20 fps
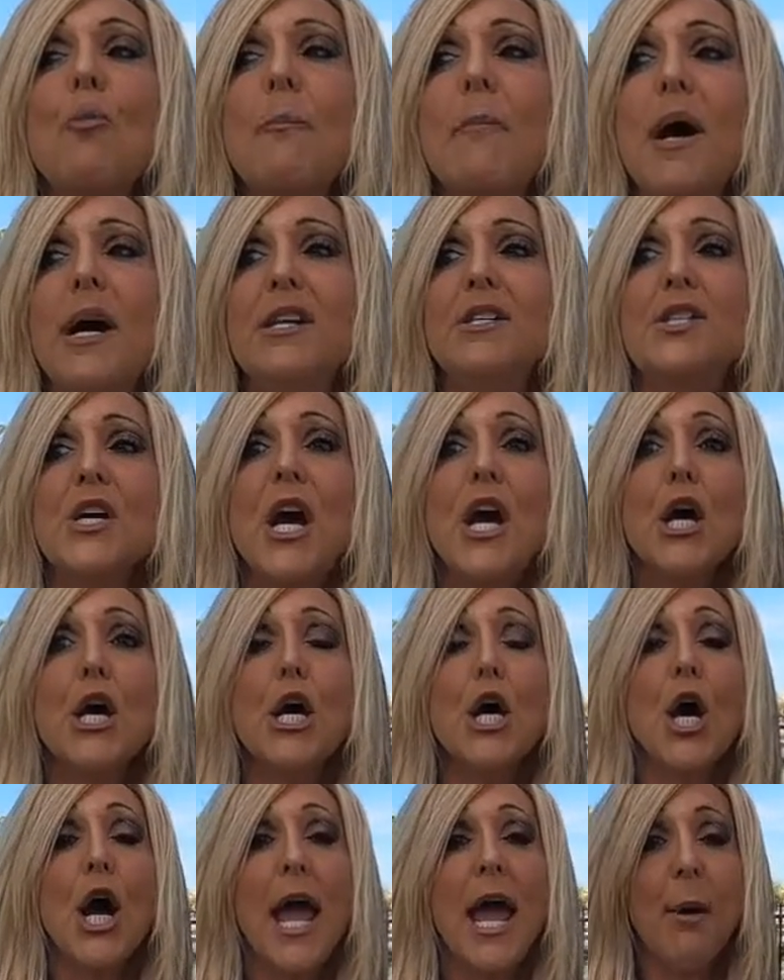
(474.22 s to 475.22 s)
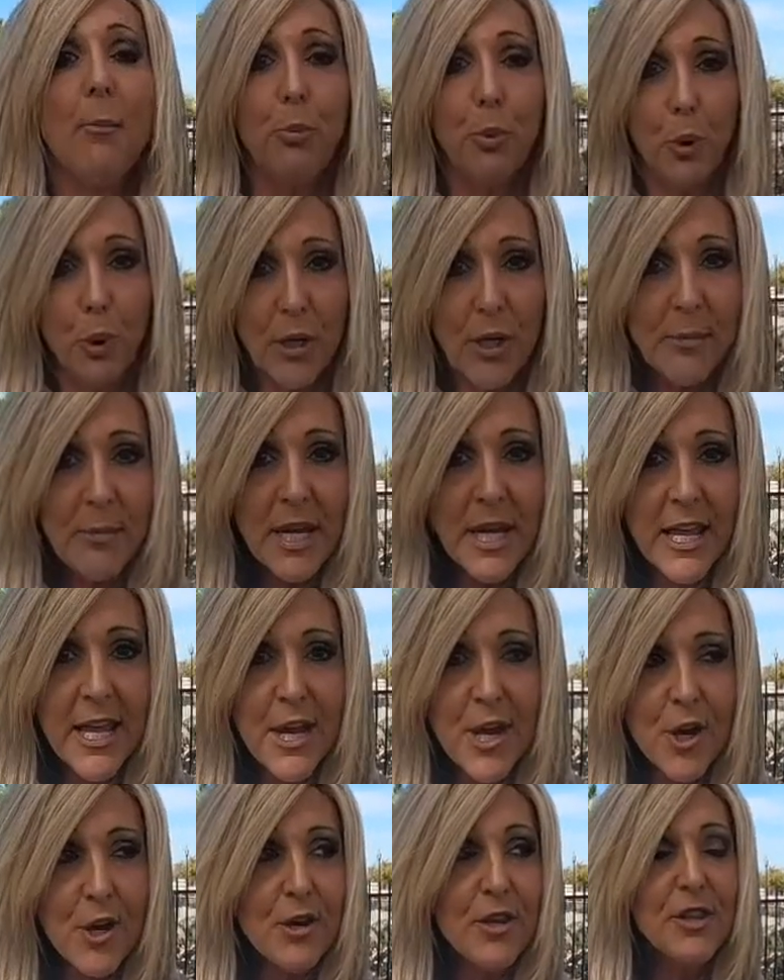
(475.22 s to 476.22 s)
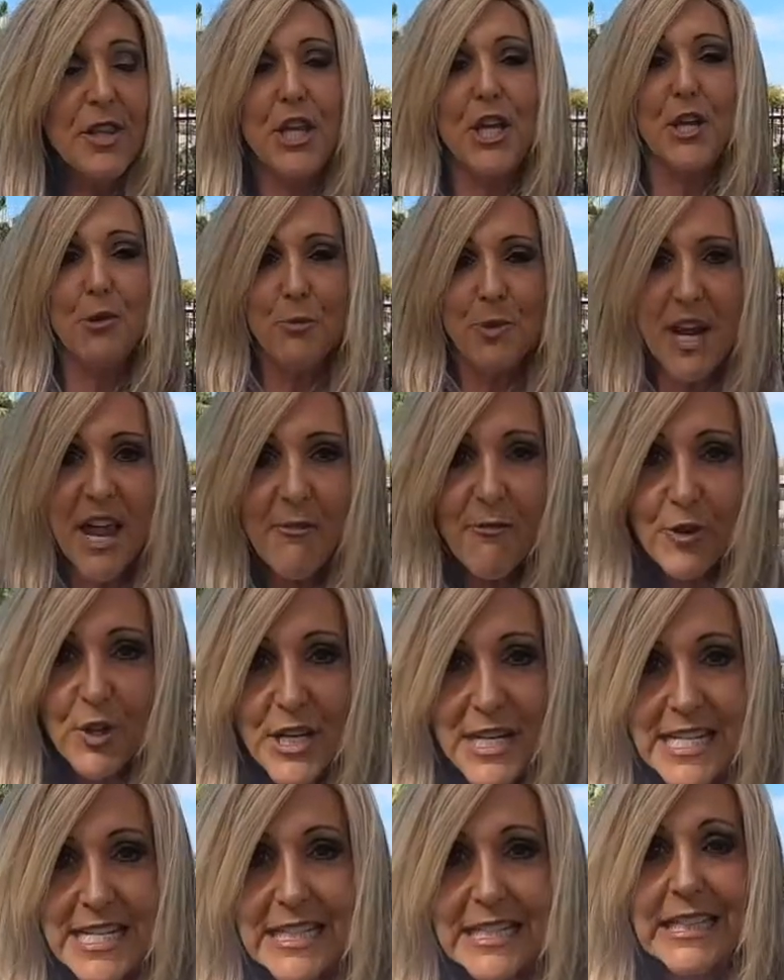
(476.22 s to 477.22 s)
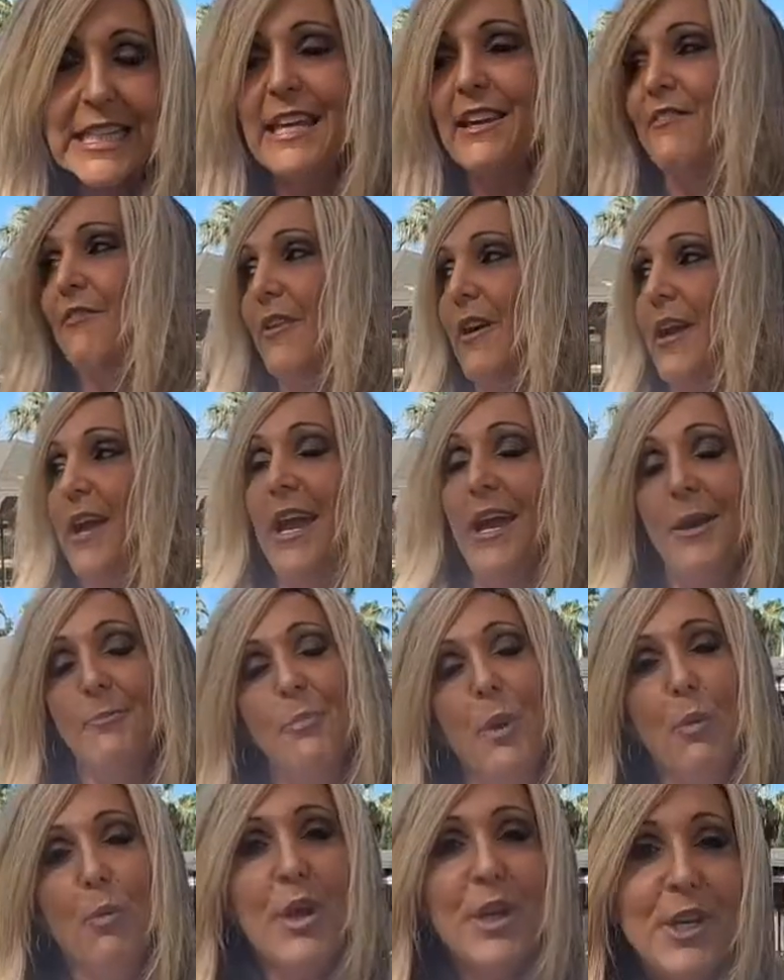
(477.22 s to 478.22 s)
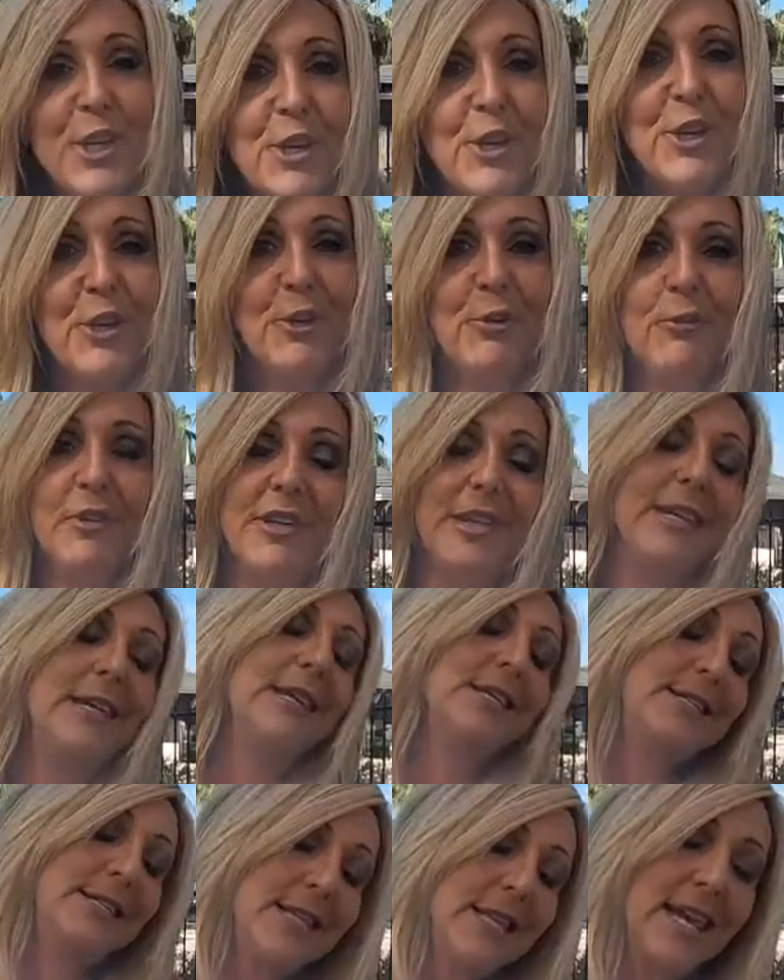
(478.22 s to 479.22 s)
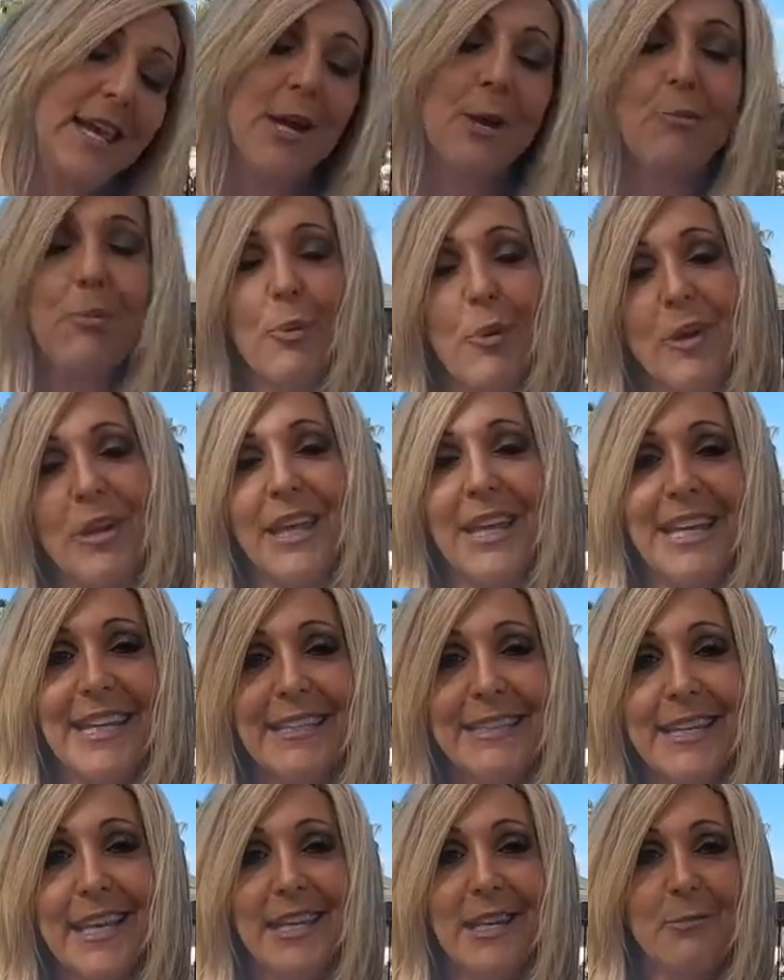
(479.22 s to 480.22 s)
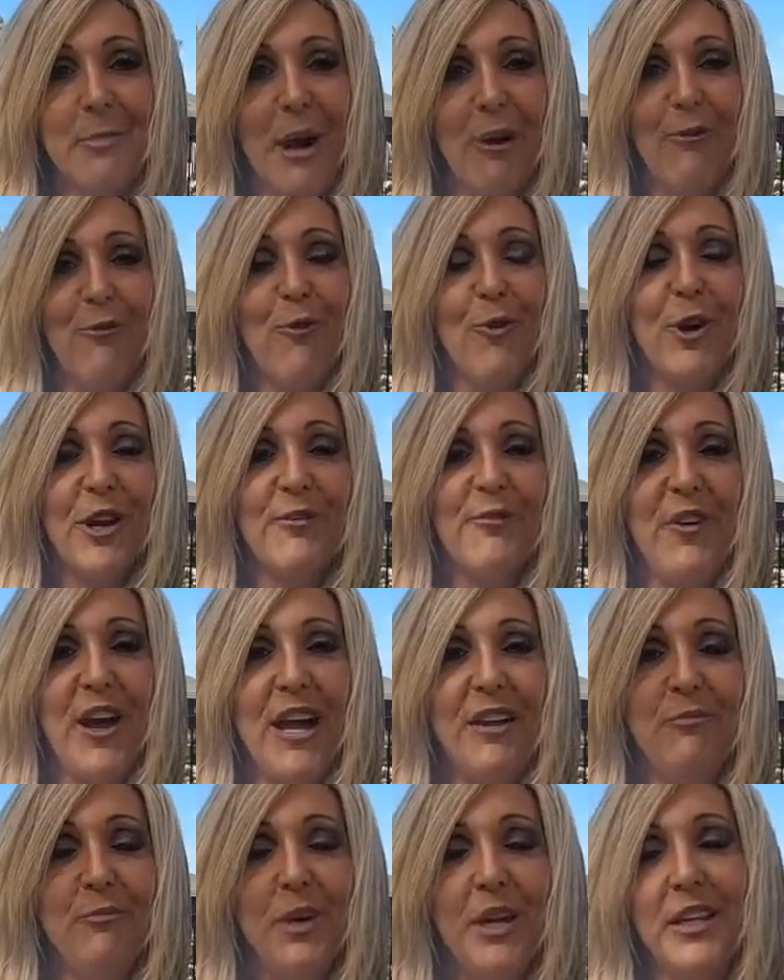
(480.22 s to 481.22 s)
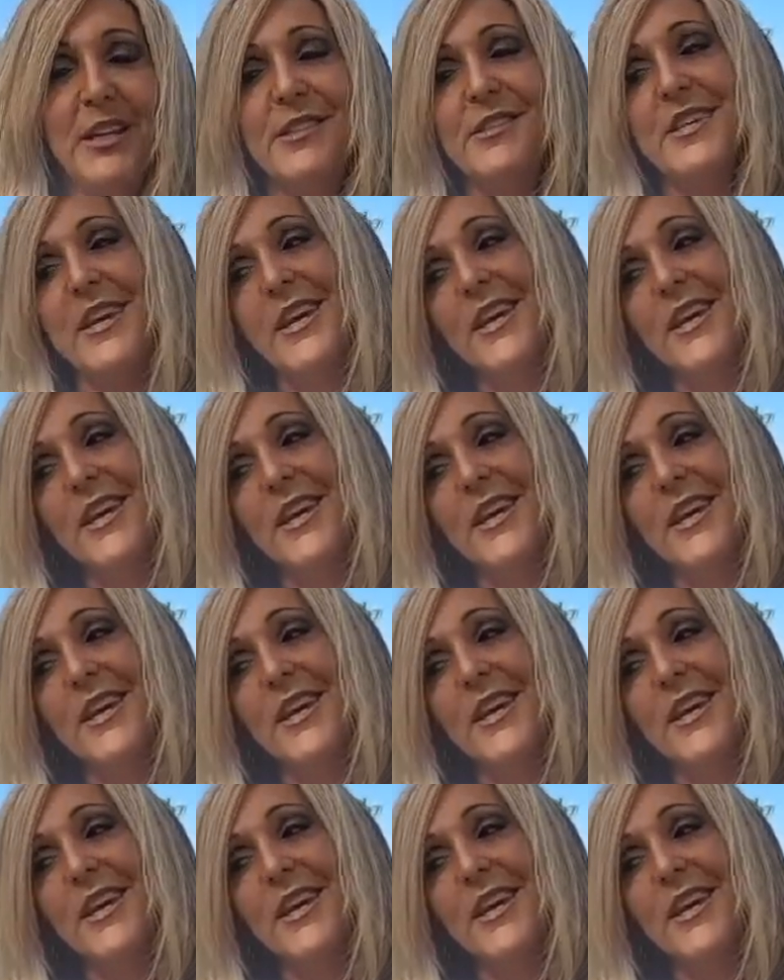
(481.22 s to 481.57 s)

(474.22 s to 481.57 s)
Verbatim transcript: much employment here you never need to leave. But when you do, you can get to the airport, like I said, in about 45 minutes.